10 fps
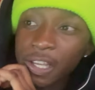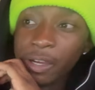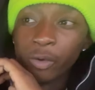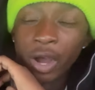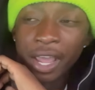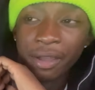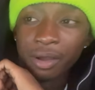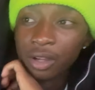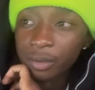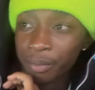and white
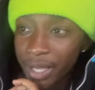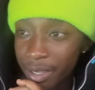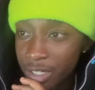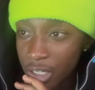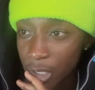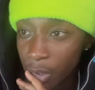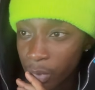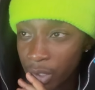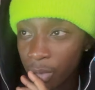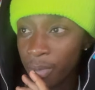beige shirt
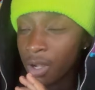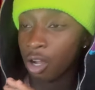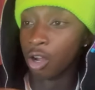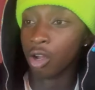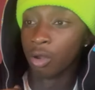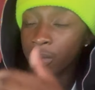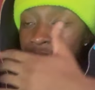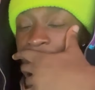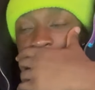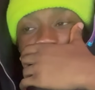with the
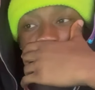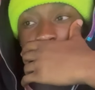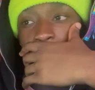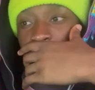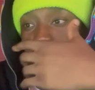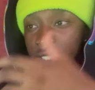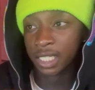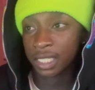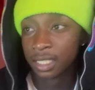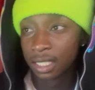blue
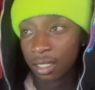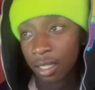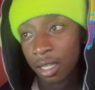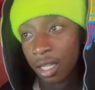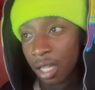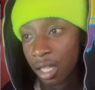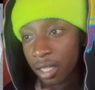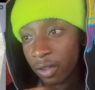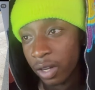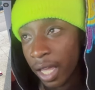jeans. I'll
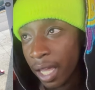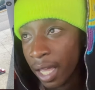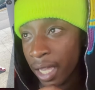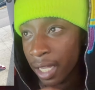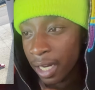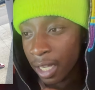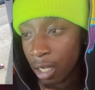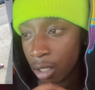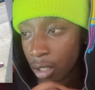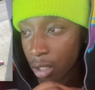give him that
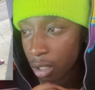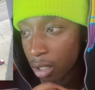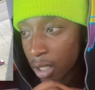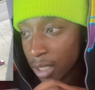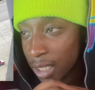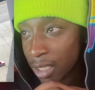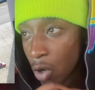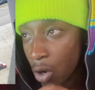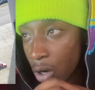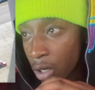8.5. Cause that's
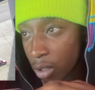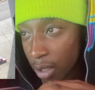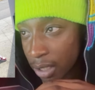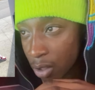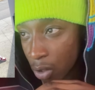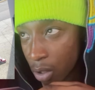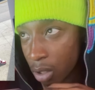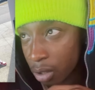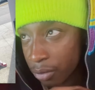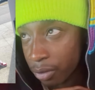hard. That's
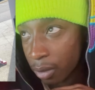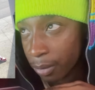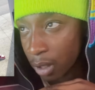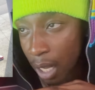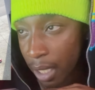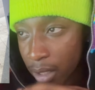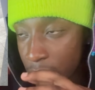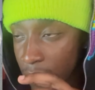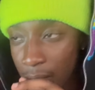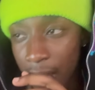hard. You feel me? I
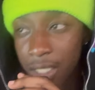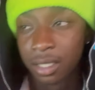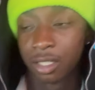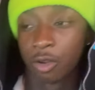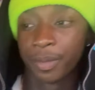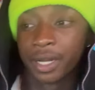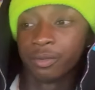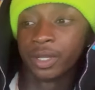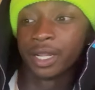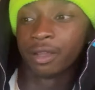ain't see nobody
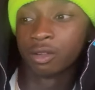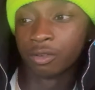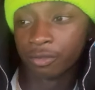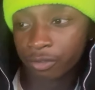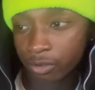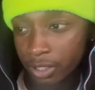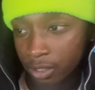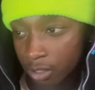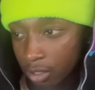with that on for real.